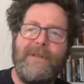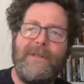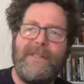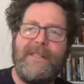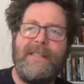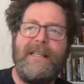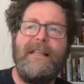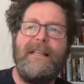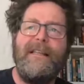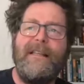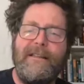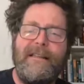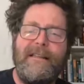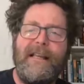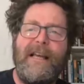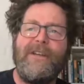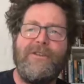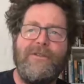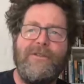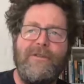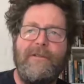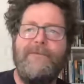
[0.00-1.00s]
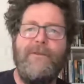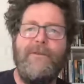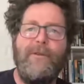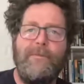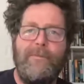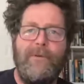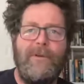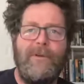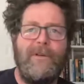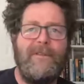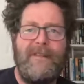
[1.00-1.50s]
Brazilian national
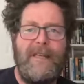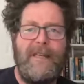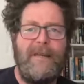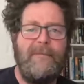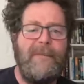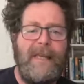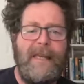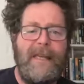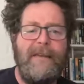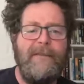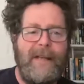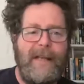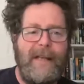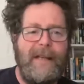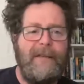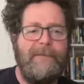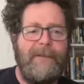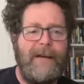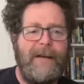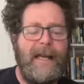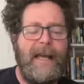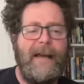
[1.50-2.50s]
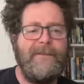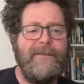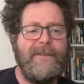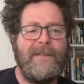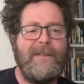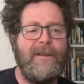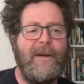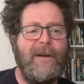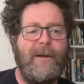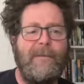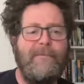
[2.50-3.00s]
football team, even if I have
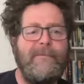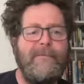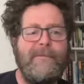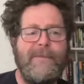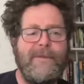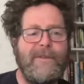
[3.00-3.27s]
some,